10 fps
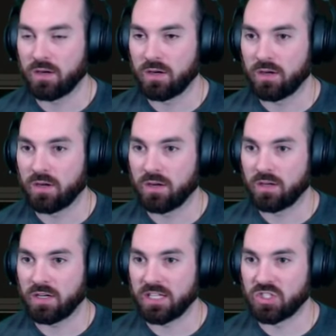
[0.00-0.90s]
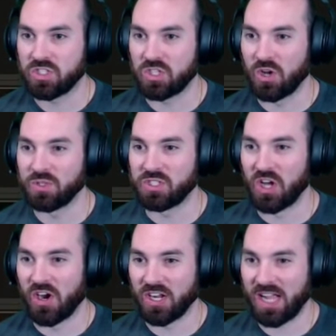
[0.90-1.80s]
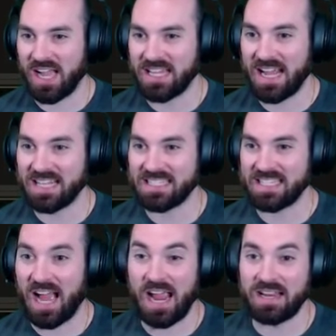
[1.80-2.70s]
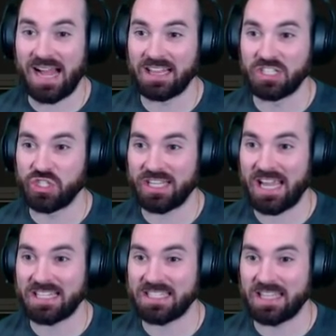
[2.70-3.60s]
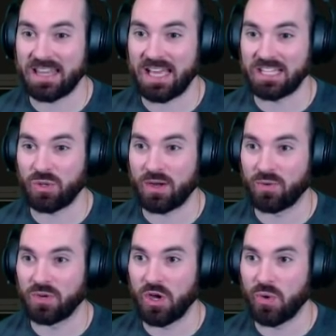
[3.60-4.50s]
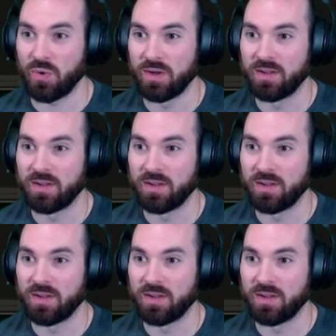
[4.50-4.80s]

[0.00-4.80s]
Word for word: Lucky. It's so dark. I can't see. I, I legit can't see a thing, so I don't know.